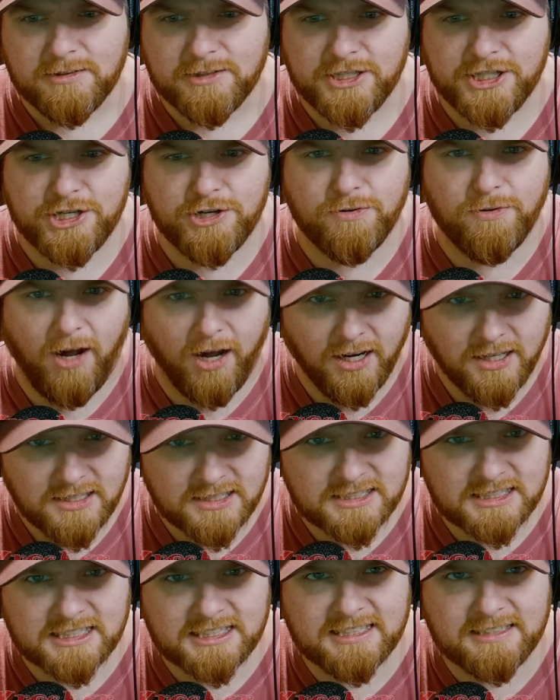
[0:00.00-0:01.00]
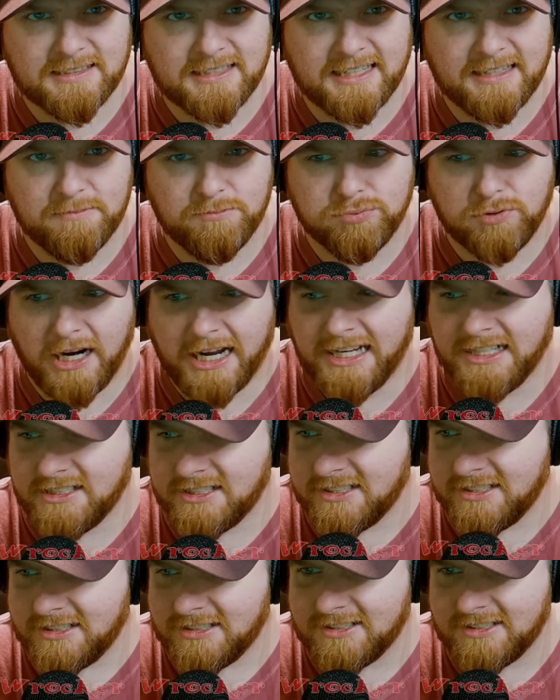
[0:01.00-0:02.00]
trunks and
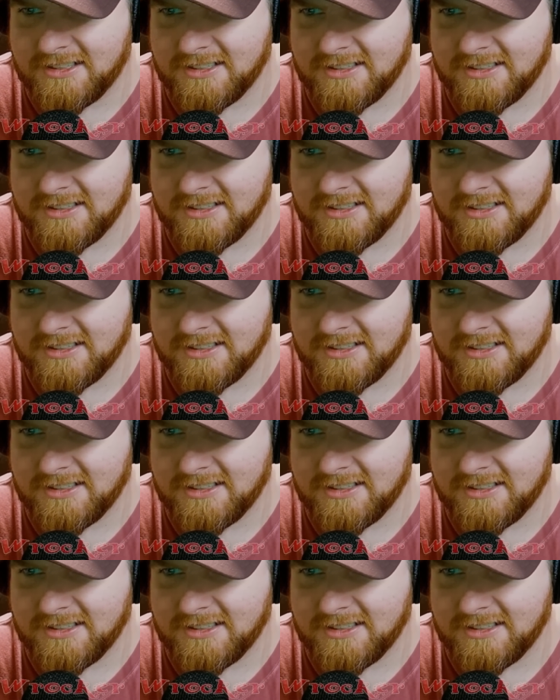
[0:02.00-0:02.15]
branches.